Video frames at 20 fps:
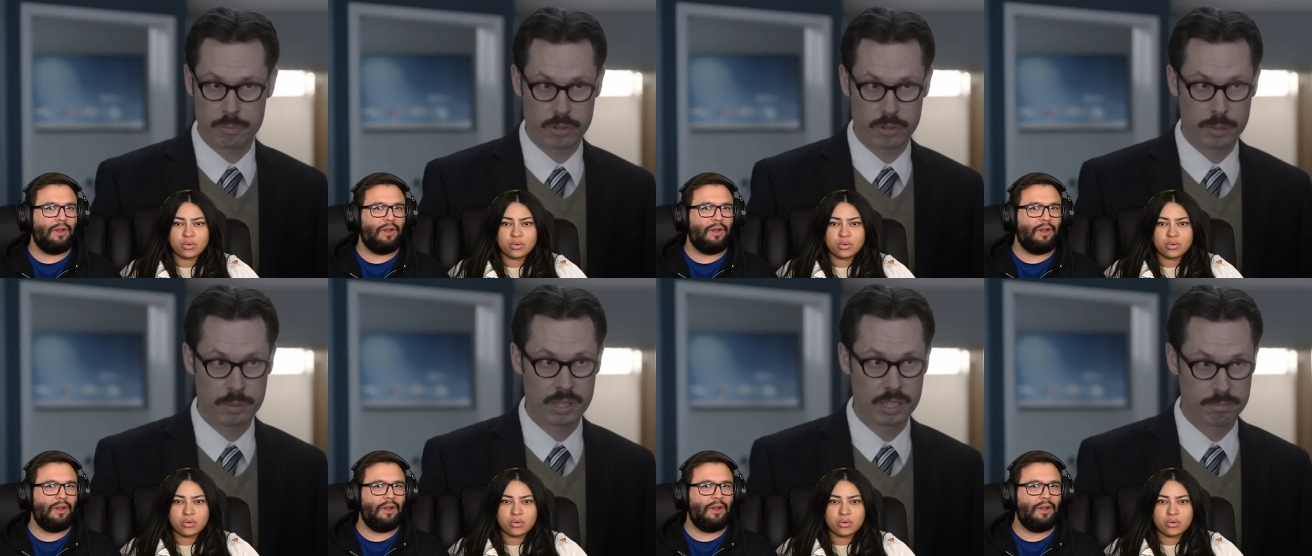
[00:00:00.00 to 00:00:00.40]

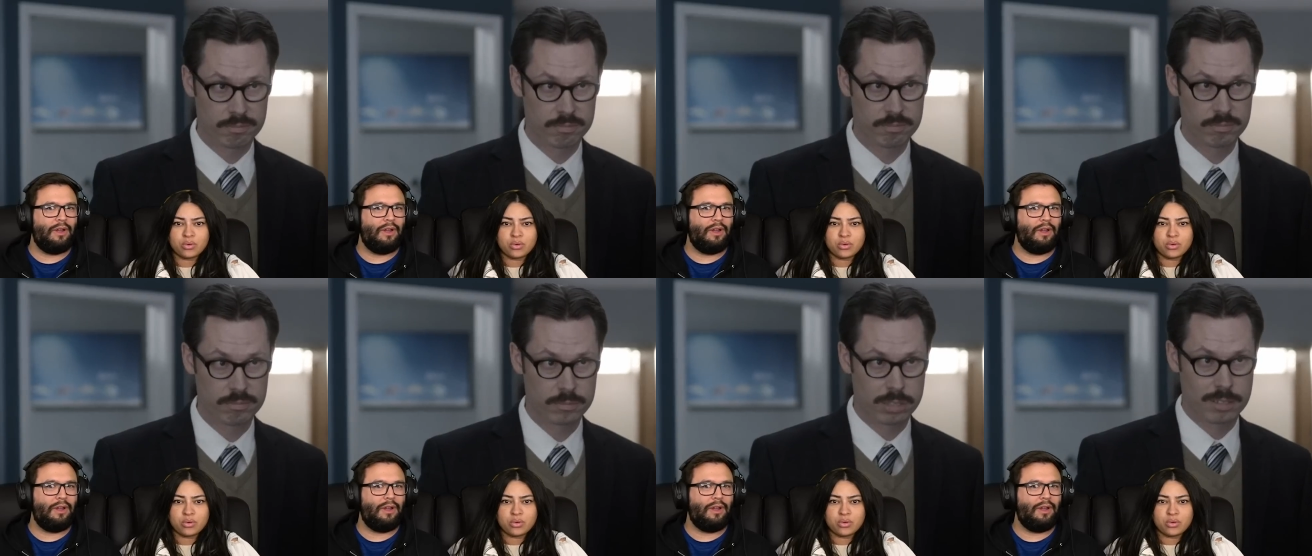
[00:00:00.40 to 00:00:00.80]
Speaker 1: premium.
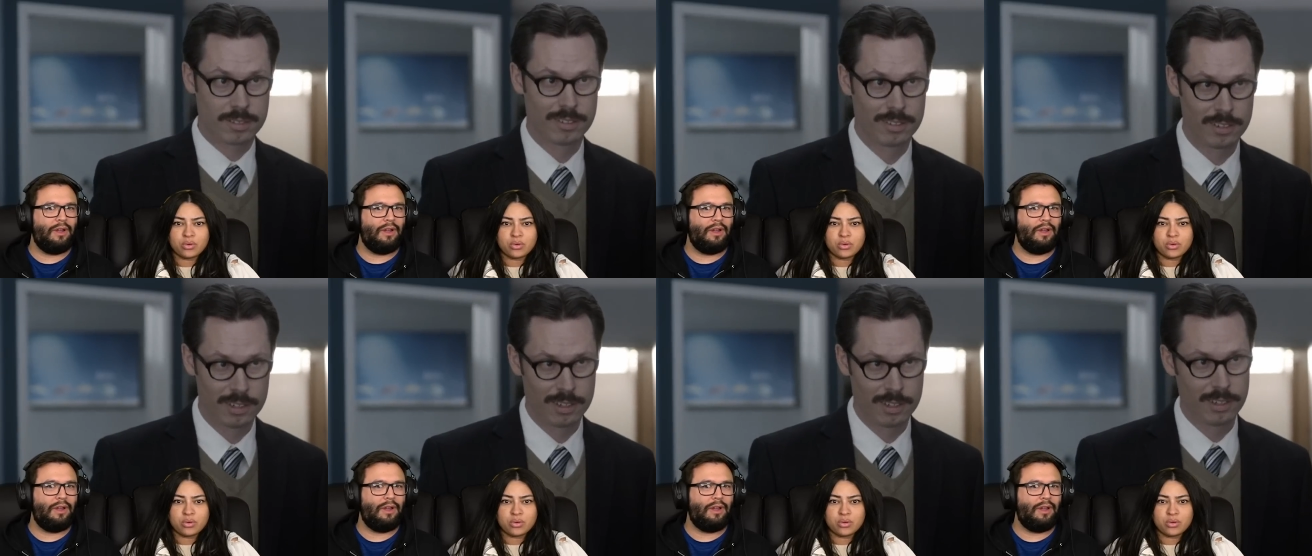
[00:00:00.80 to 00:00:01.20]

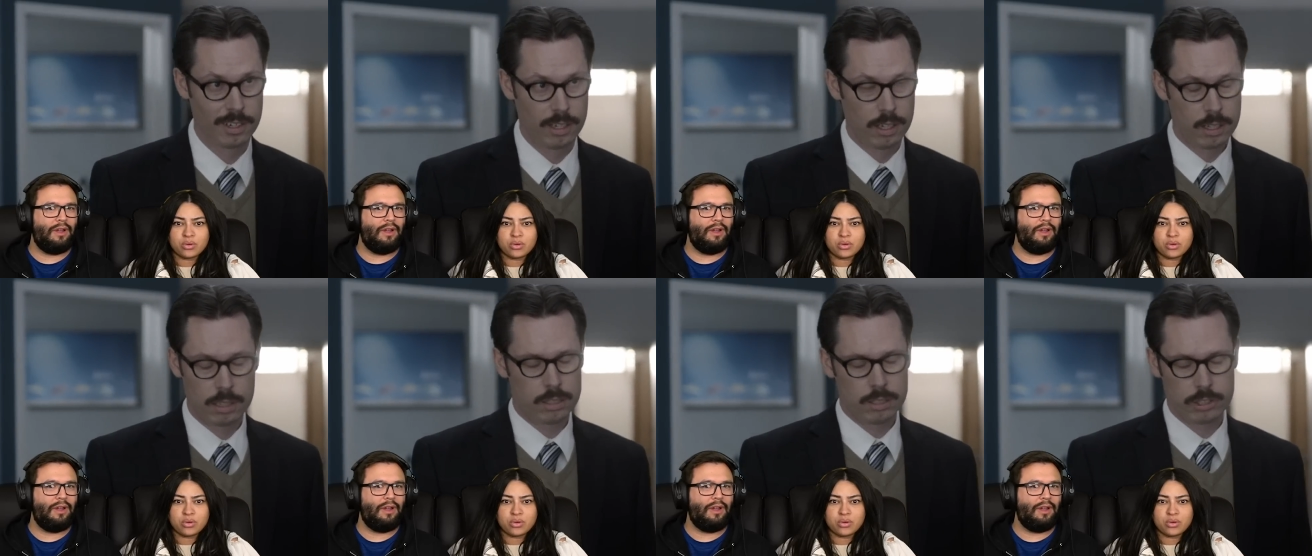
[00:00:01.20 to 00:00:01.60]

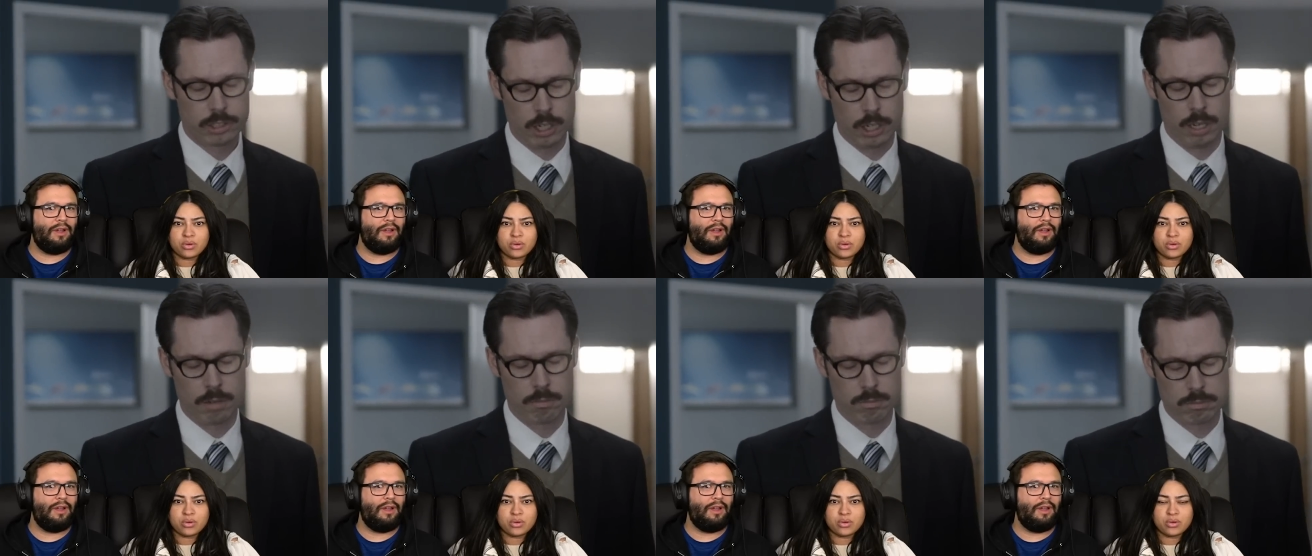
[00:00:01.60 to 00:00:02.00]

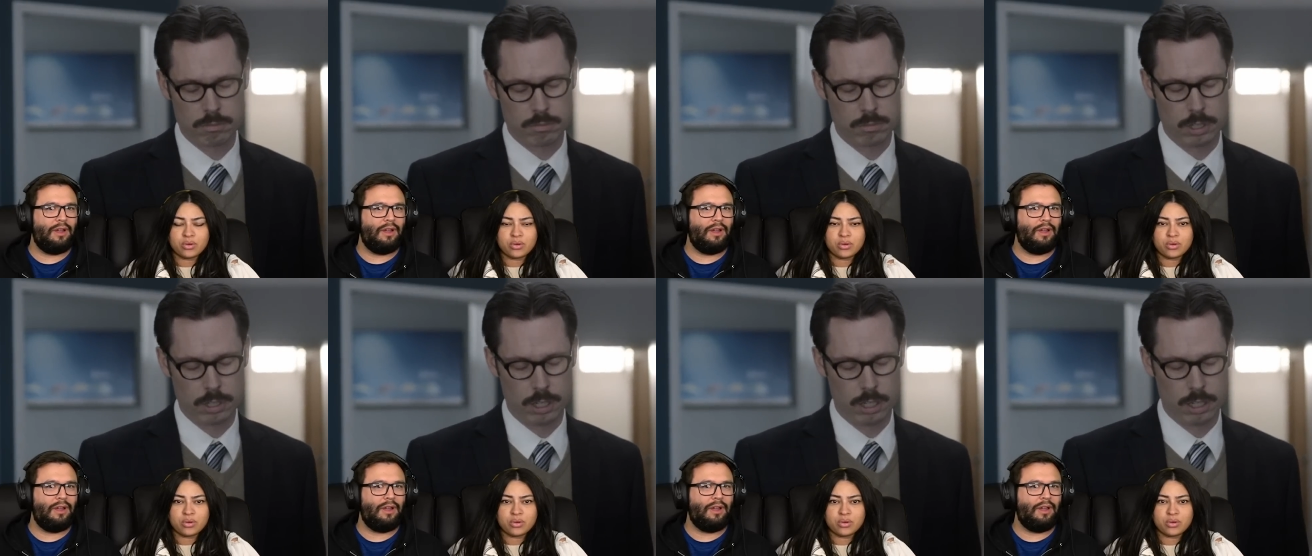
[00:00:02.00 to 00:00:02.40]
Shame,
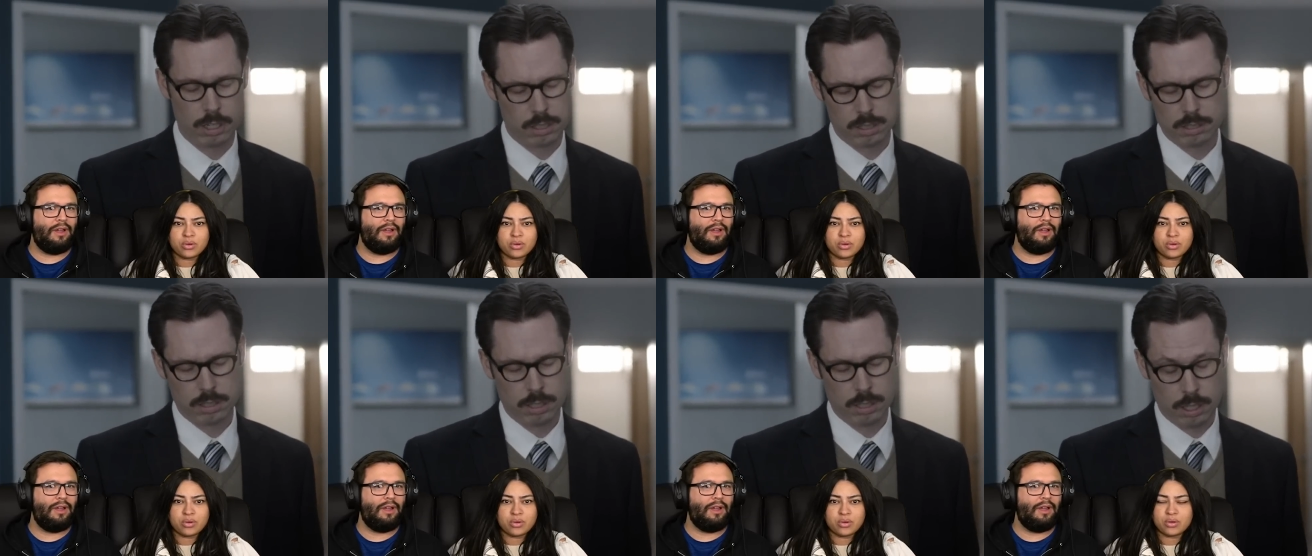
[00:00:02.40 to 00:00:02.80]
really.
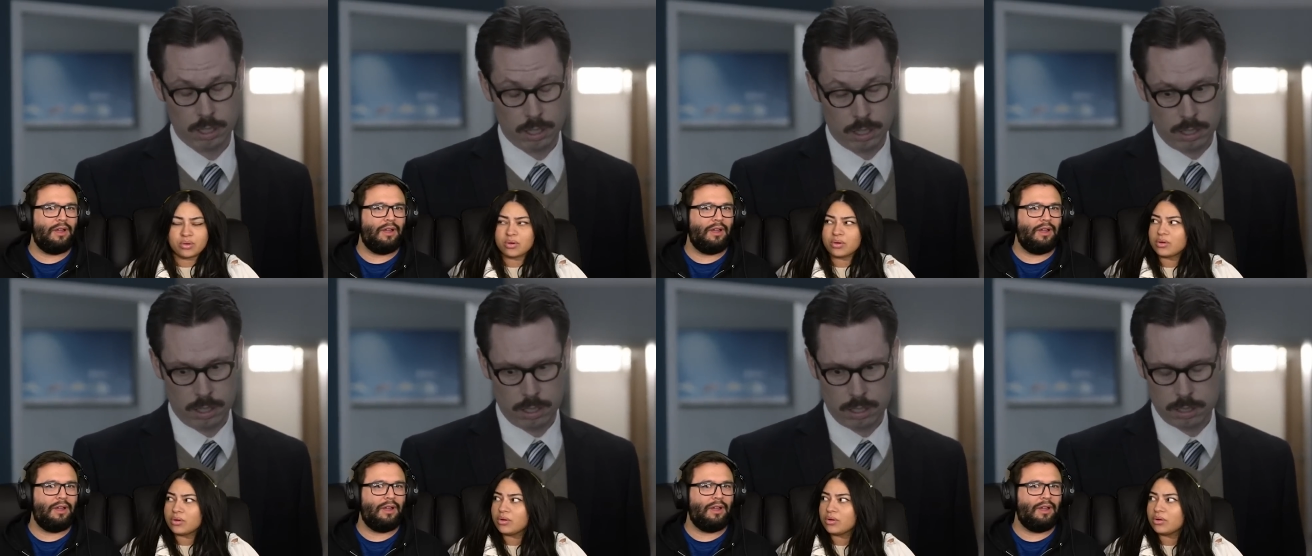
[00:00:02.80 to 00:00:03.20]

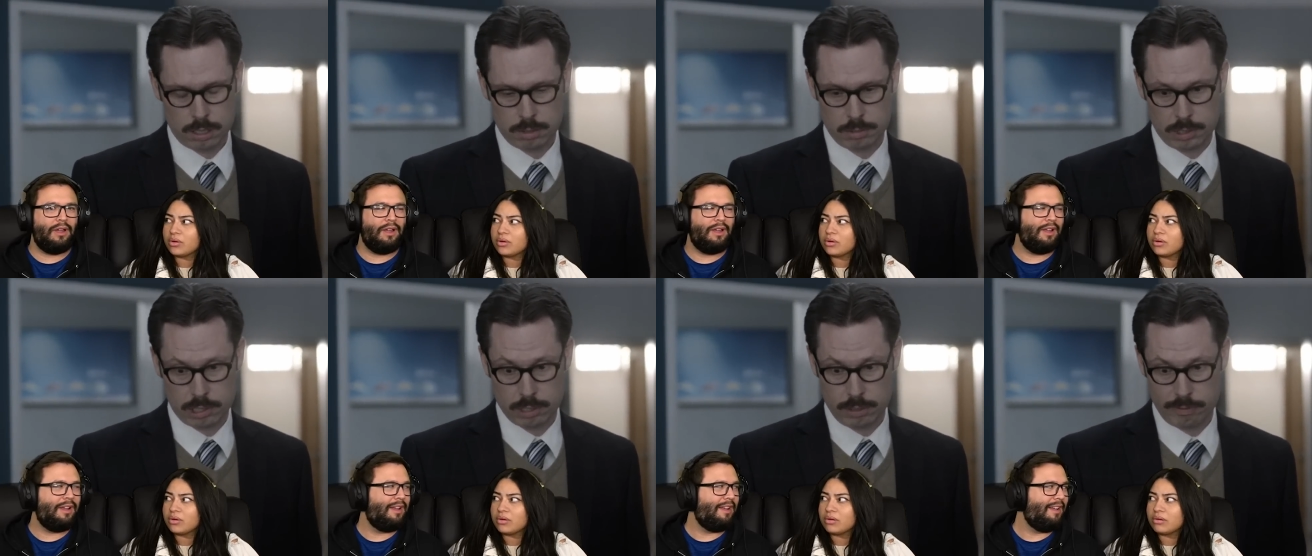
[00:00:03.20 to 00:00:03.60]

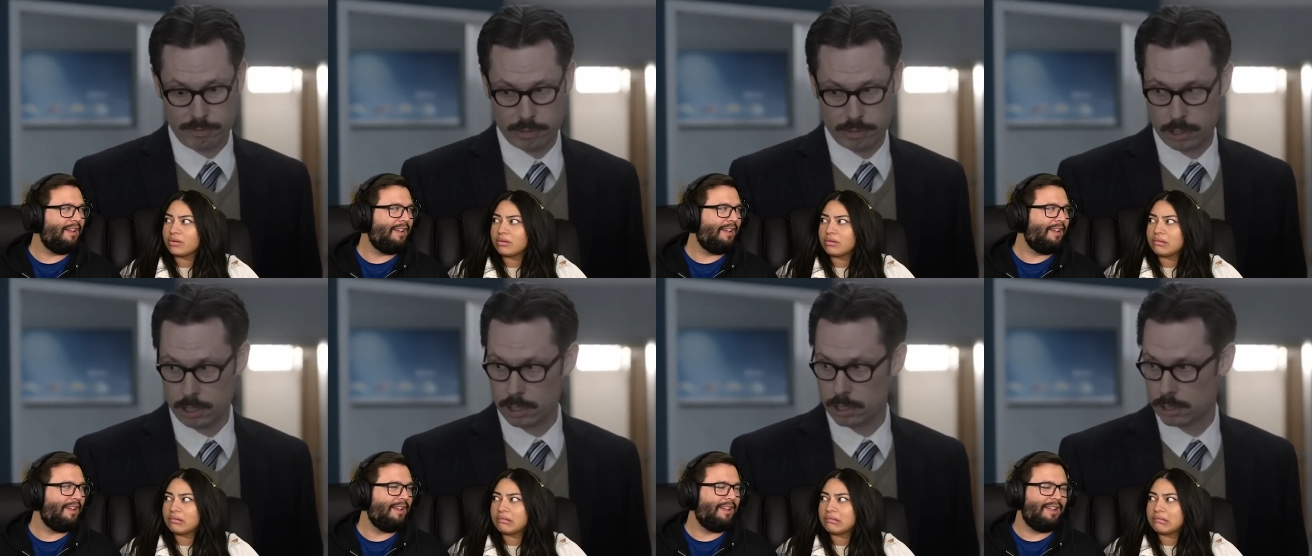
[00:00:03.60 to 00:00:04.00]
I mean, good
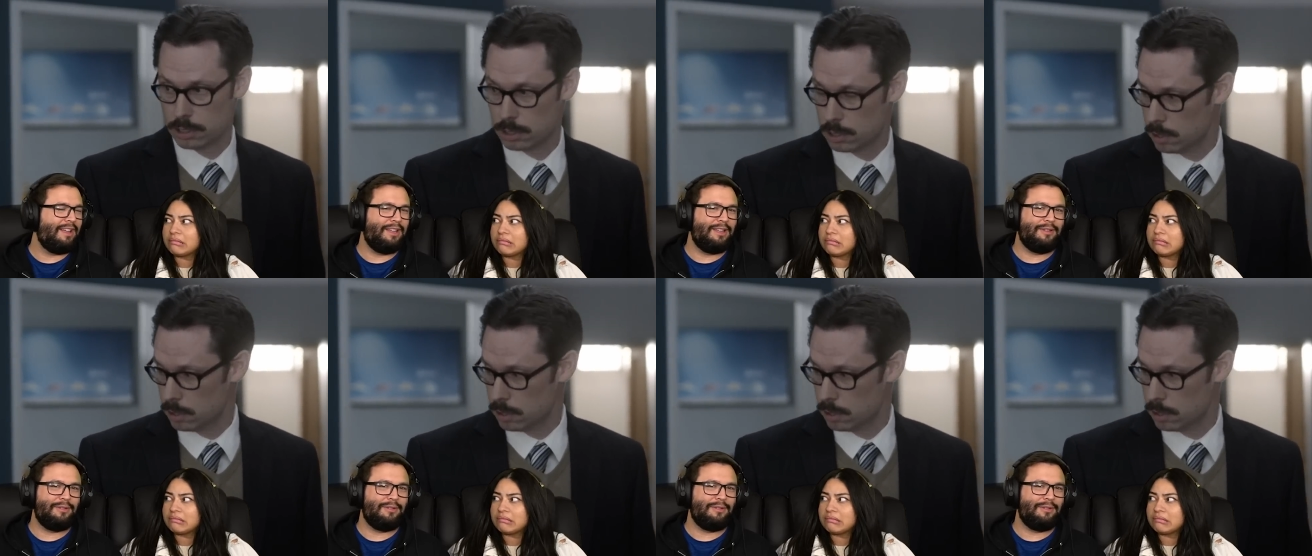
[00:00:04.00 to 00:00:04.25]
for us,